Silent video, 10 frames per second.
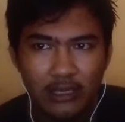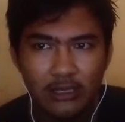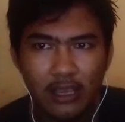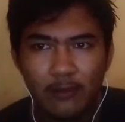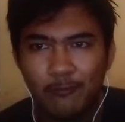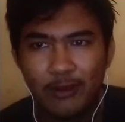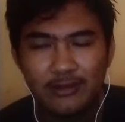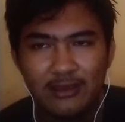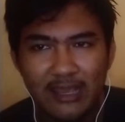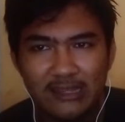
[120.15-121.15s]
and writing
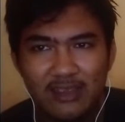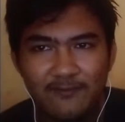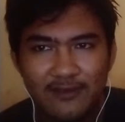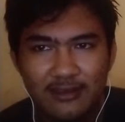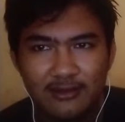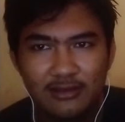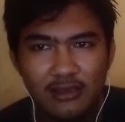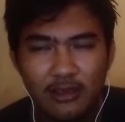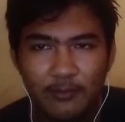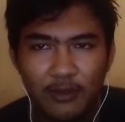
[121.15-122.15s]
activities
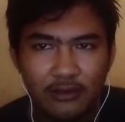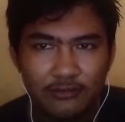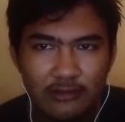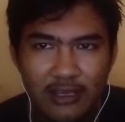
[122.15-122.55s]
because they keep